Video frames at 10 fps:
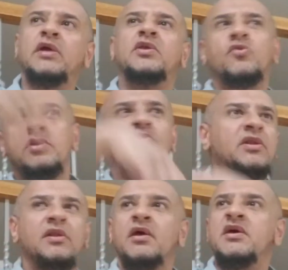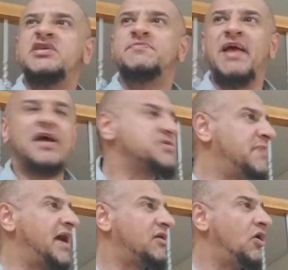and the urine will splash
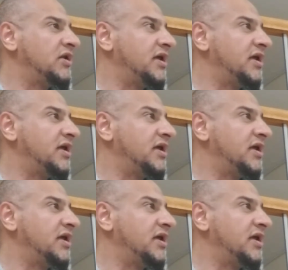back on